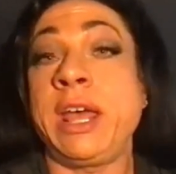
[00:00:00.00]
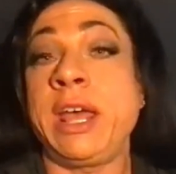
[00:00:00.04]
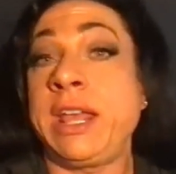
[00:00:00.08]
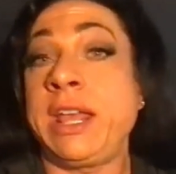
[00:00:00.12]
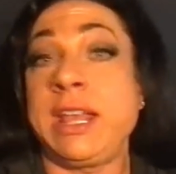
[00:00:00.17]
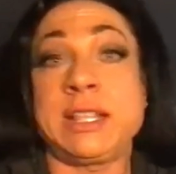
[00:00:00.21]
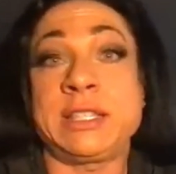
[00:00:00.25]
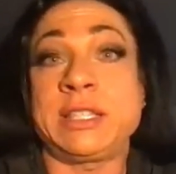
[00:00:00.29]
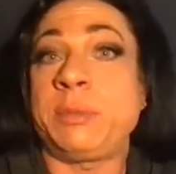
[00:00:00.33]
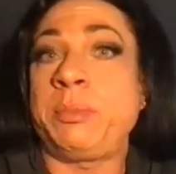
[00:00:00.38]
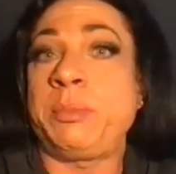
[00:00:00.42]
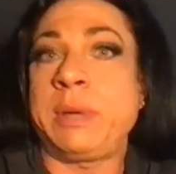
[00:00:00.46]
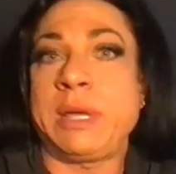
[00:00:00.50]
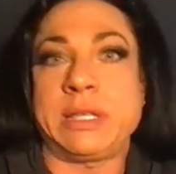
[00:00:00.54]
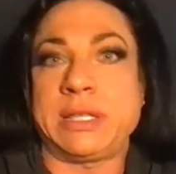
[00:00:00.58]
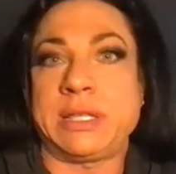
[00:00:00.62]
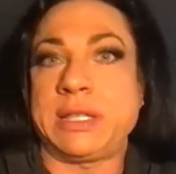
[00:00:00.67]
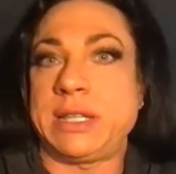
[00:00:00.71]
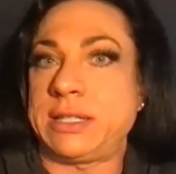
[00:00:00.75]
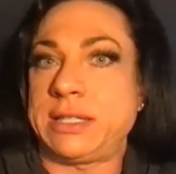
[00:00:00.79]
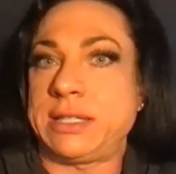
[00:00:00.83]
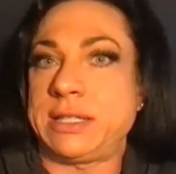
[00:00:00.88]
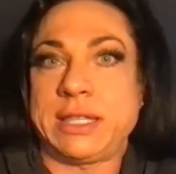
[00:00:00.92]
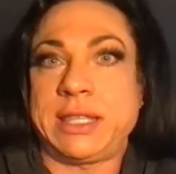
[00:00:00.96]
it's a
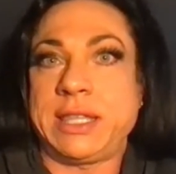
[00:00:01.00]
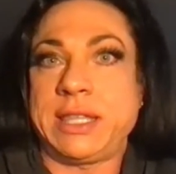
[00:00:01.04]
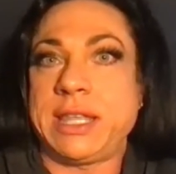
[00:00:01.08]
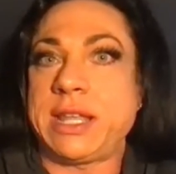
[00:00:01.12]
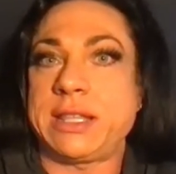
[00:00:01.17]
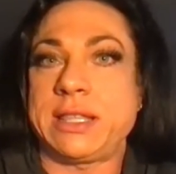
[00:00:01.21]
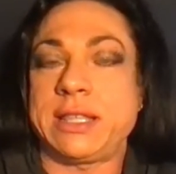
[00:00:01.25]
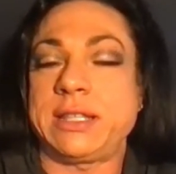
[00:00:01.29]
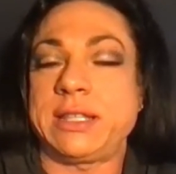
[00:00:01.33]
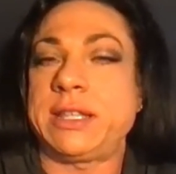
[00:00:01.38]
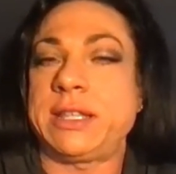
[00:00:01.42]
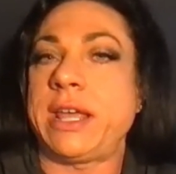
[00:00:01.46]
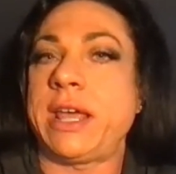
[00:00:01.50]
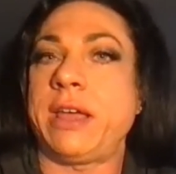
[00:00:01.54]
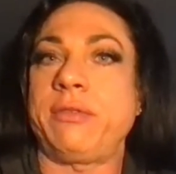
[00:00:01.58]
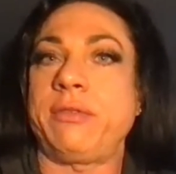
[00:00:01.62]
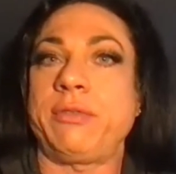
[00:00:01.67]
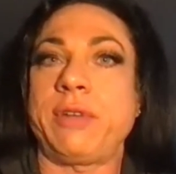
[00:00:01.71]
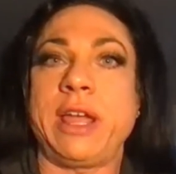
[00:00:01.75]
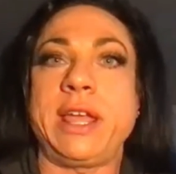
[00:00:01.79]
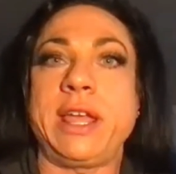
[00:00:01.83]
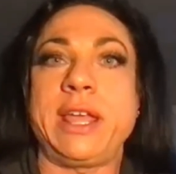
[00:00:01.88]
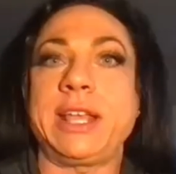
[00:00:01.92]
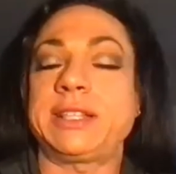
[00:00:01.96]
business at the end of the day,
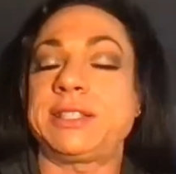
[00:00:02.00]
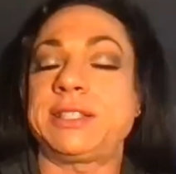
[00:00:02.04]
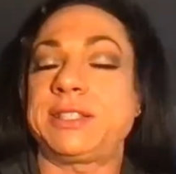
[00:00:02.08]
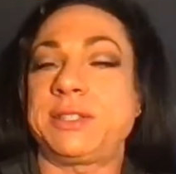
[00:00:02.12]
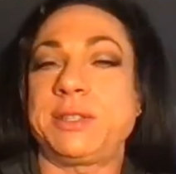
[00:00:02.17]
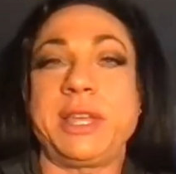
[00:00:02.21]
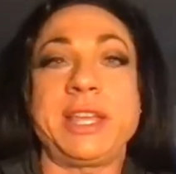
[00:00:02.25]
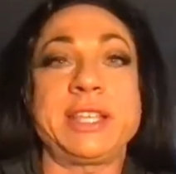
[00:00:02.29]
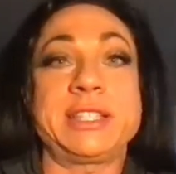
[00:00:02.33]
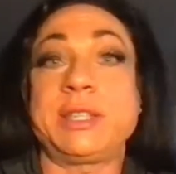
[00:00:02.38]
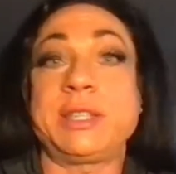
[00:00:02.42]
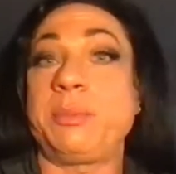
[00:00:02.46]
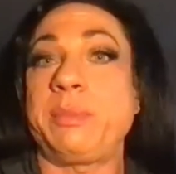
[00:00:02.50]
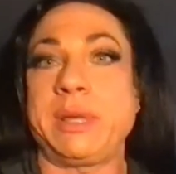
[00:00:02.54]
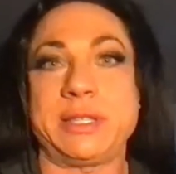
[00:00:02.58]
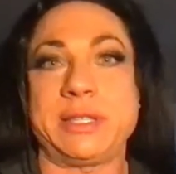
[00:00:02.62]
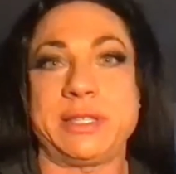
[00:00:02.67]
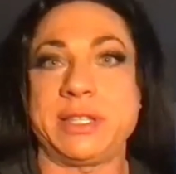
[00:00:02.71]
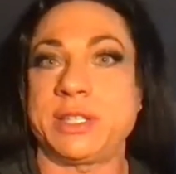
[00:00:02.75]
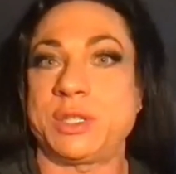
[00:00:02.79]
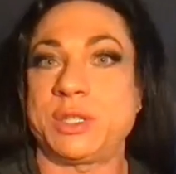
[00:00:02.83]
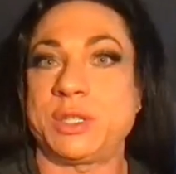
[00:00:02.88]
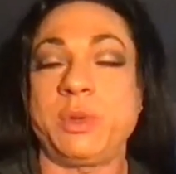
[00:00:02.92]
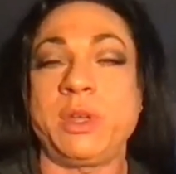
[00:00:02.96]
right? It's a
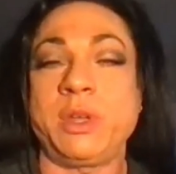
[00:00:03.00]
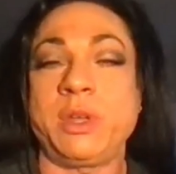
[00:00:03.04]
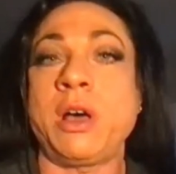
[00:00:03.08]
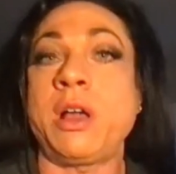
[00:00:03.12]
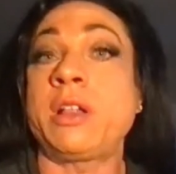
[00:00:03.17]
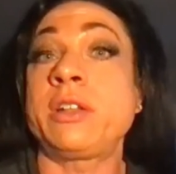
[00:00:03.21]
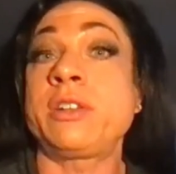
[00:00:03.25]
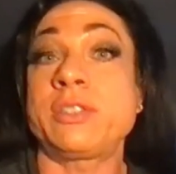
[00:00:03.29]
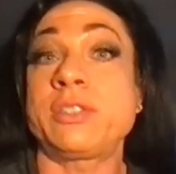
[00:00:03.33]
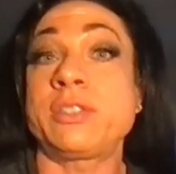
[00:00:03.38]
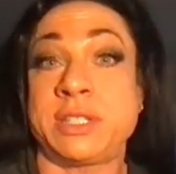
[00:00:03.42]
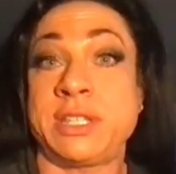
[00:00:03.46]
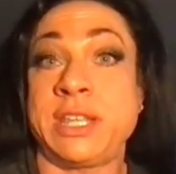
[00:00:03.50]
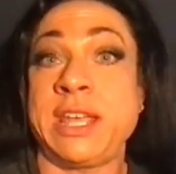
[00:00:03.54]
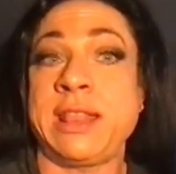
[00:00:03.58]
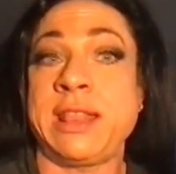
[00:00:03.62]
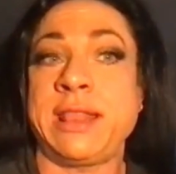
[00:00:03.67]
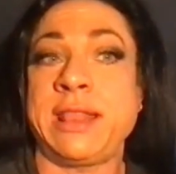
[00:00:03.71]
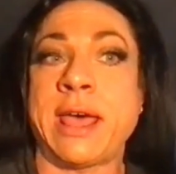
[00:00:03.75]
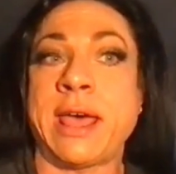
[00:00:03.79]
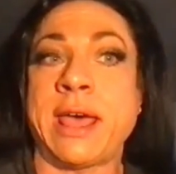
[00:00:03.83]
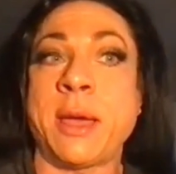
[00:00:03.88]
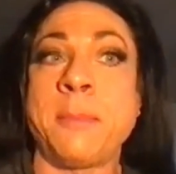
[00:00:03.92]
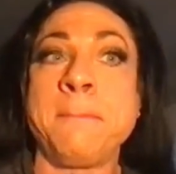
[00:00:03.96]
business. We all
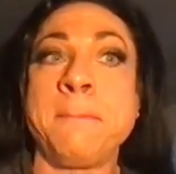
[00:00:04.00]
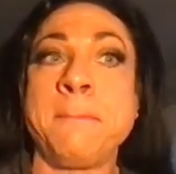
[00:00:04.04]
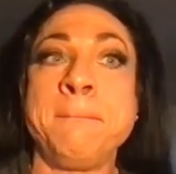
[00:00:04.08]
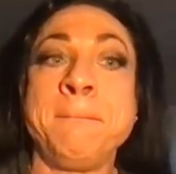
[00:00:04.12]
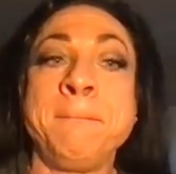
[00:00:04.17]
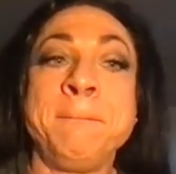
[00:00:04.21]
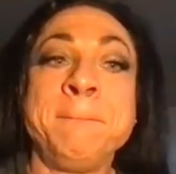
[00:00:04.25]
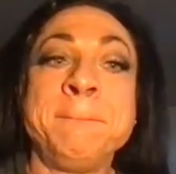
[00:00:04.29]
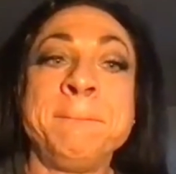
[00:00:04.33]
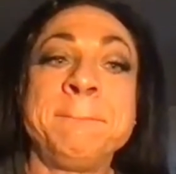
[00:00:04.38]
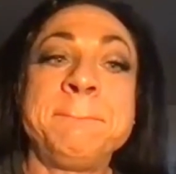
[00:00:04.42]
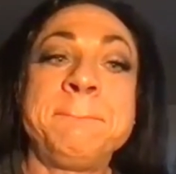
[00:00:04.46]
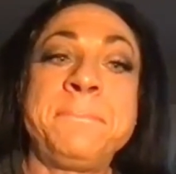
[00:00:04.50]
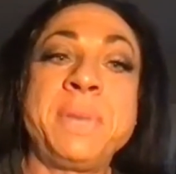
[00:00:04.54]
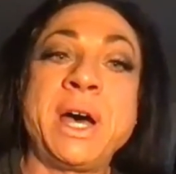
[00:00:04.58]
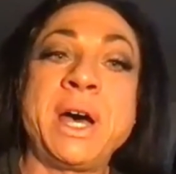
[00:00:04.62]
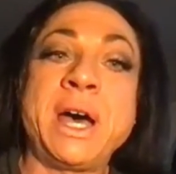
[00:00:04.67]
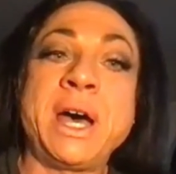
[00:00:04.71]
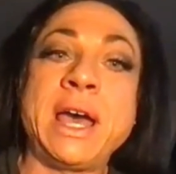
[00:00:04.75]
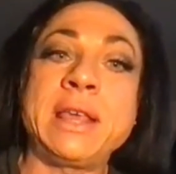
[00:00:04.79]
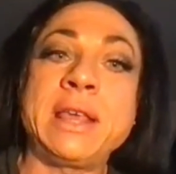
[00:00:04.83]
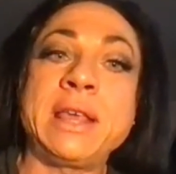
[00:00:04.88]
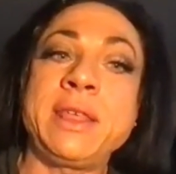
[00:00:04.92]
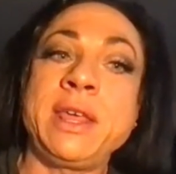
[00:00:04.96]
understand that.
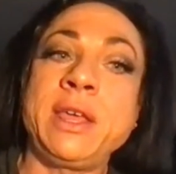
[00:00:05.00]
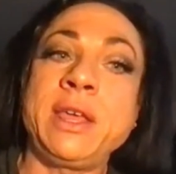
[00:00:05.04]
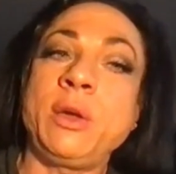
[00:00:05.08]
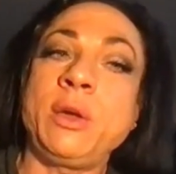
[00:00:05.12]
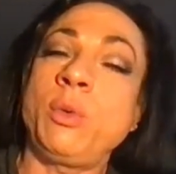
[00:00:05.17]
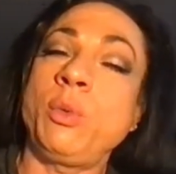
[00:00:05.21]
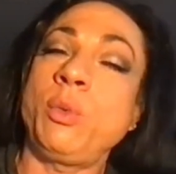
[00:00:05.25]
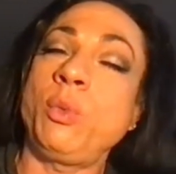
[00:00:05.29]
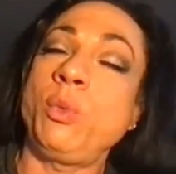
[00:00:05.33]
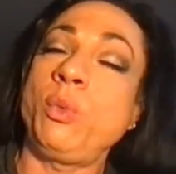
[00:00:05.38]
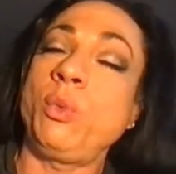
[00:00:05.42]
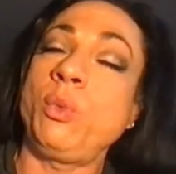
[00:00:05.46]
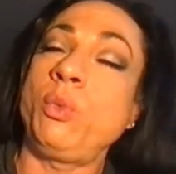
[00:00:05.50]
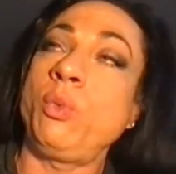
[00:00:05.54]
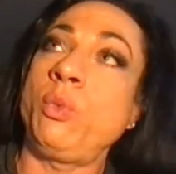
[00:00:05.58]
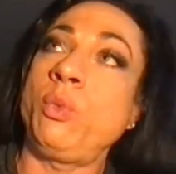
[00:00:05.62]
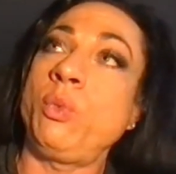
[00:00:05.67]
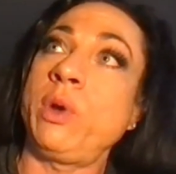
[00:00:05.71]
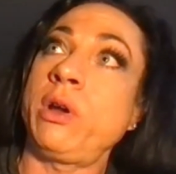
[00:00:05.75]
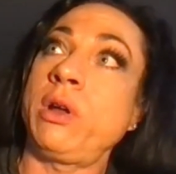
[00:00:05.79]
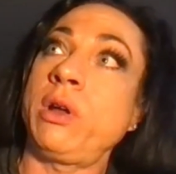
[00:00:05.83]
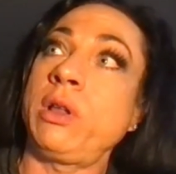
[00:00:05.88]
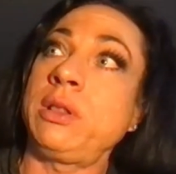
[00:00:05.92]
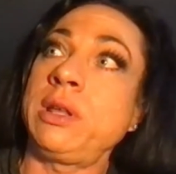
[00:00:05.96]
But I think
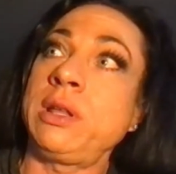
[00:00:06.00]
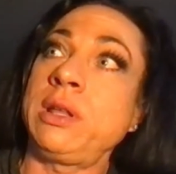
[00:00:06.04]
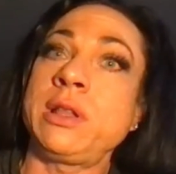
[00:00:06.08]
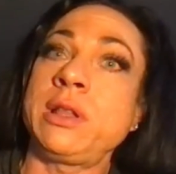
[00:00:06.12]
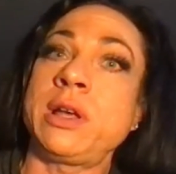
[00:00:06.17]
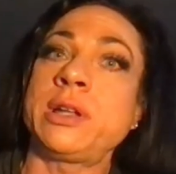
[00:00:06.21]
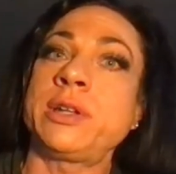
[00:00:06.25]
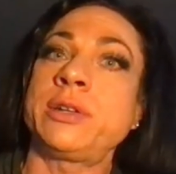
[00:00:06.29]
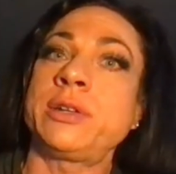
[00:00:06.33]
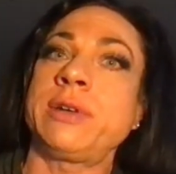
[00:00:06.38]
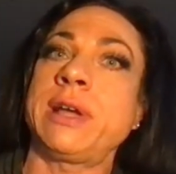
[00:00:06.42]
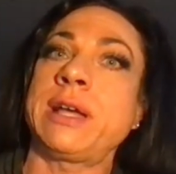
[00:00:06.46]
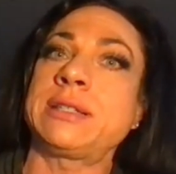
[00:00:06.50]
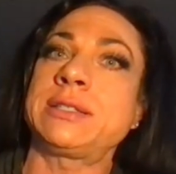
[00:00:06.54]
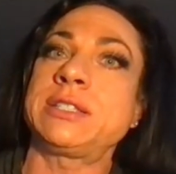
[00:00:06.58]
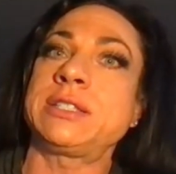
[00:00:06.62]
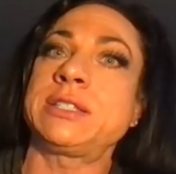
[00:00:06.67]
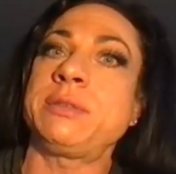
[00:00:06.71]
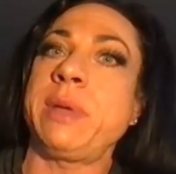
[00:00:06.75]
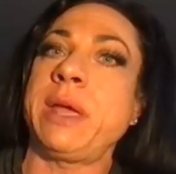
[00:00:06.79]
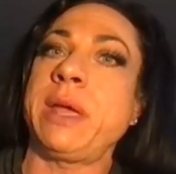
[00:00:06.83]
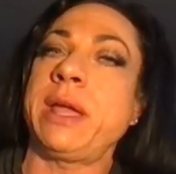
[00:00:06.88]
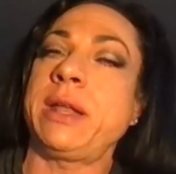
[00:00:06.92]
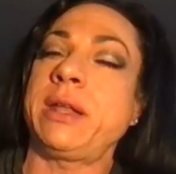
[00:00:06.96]
we're a little
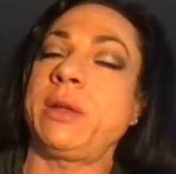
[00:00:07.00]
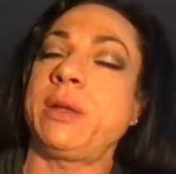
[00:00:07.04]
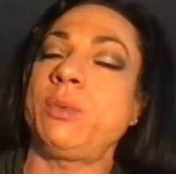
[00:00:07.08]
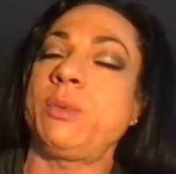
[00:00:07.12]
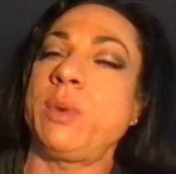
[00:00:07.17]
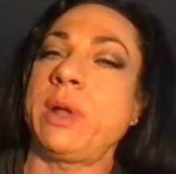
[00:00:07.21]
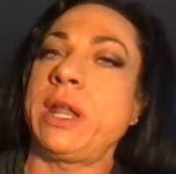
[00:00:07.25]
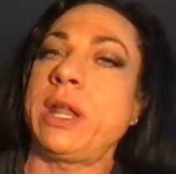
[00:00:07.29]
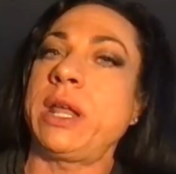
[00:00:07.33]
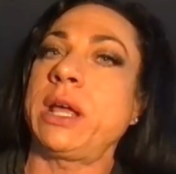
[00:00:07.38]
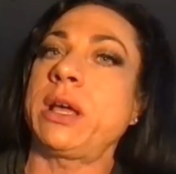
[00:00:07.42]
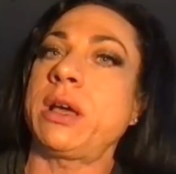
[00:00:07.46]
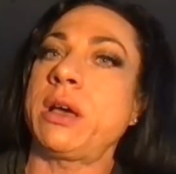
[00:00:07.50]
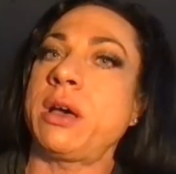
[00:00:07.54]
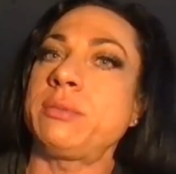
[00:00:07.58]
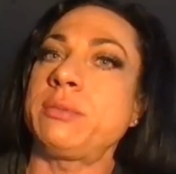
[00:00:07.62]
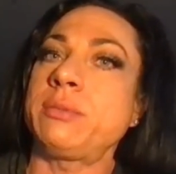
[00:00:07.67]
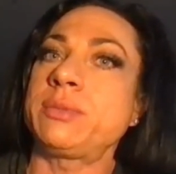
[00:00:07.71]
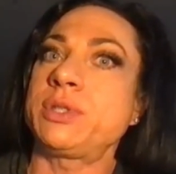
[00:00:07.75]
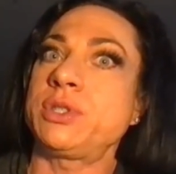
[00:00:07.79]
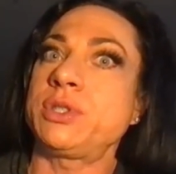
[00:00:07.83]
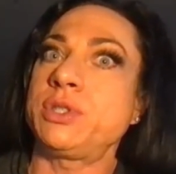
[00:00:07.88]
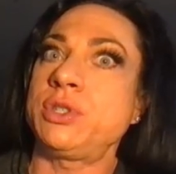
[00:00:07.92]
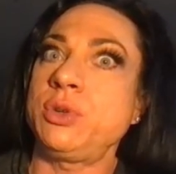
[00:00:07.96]
underestimated when it
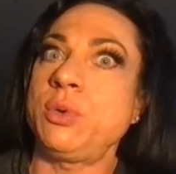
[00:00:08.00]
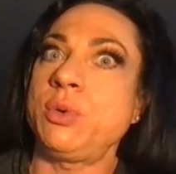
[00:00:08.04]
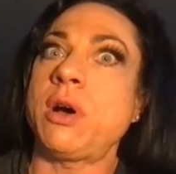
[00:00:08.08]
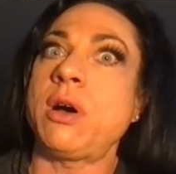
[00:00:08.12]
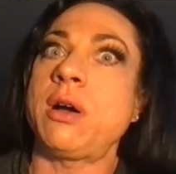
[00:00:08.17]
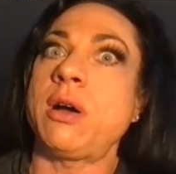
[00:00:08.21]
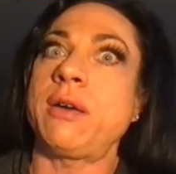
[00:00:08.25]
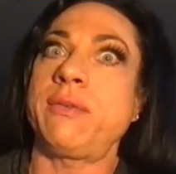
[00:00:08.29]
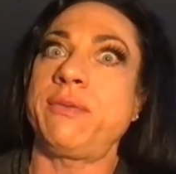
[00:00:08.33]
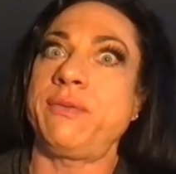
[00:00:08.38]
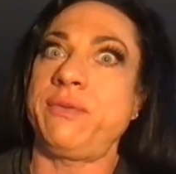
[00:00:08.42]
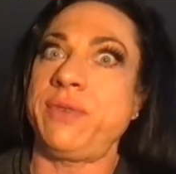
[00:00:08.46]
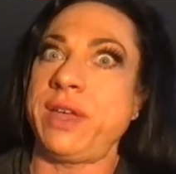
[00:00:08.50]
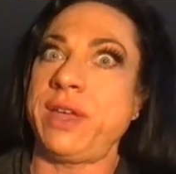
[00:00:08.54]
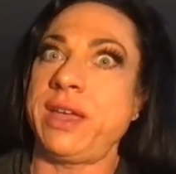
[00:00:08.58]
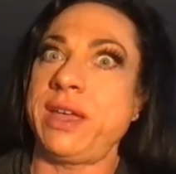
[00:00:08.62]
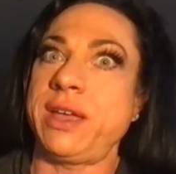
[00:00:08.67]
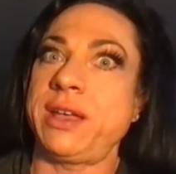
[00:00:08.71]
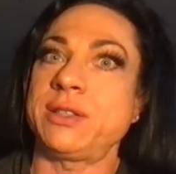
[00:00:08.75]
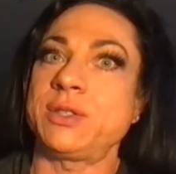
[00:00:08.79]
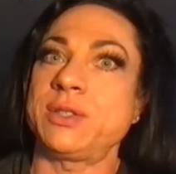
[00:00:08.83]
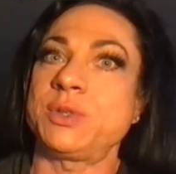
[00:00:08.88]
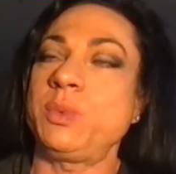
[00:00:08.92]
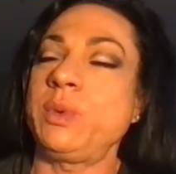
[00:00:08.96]
comes to our
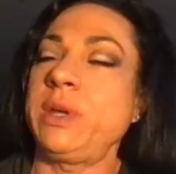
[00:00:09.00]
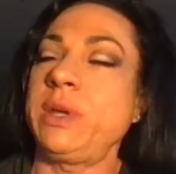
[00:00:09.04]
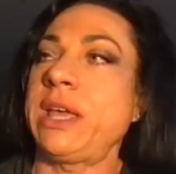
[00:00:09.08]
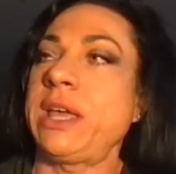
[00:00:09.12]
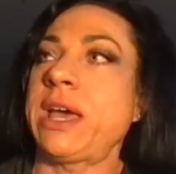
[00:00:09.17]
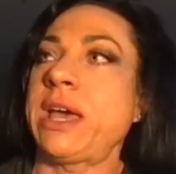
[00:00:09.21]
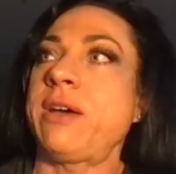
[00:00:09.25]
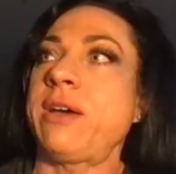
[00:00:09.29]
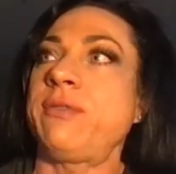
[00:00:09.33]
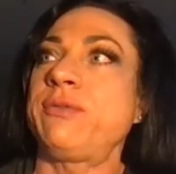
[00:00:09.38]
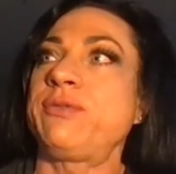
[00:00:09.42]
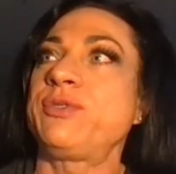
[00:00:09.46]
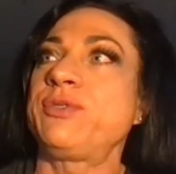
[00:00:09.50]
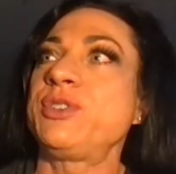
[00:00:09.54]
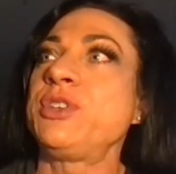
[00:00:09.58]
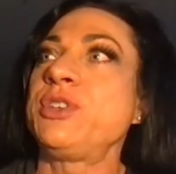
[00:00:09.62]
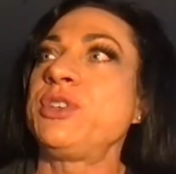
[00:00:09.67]
fans. We have